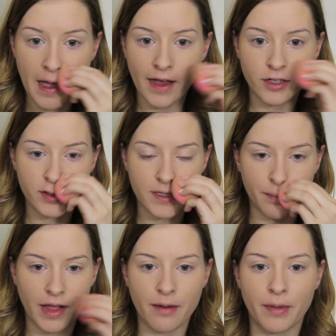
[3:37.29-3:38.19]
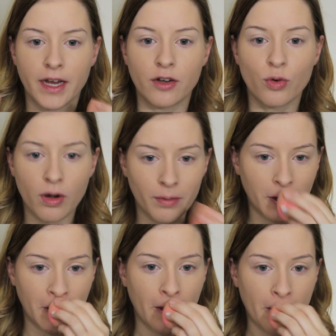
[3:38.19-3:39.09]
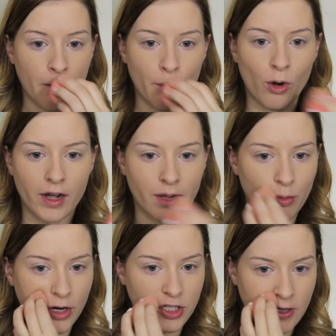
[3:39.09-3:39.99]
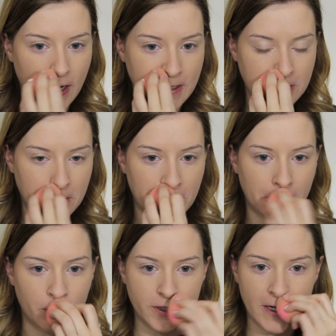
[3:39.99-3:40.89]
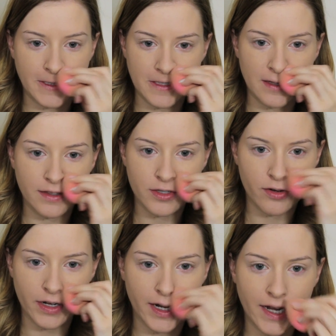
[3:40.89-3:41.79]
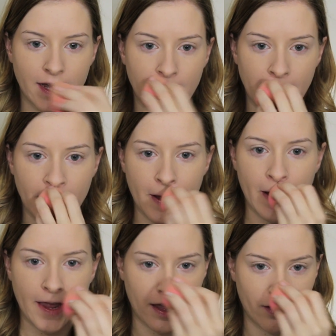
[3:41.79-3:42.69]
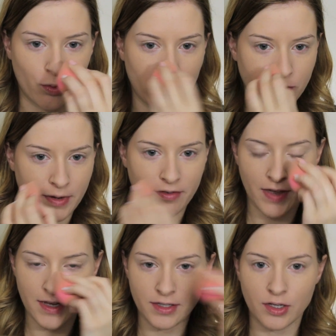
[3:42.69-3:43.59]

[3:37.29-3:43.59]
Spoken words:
I just applied my normal morning moisturizer, which has a sunscreen in it, and washed my face.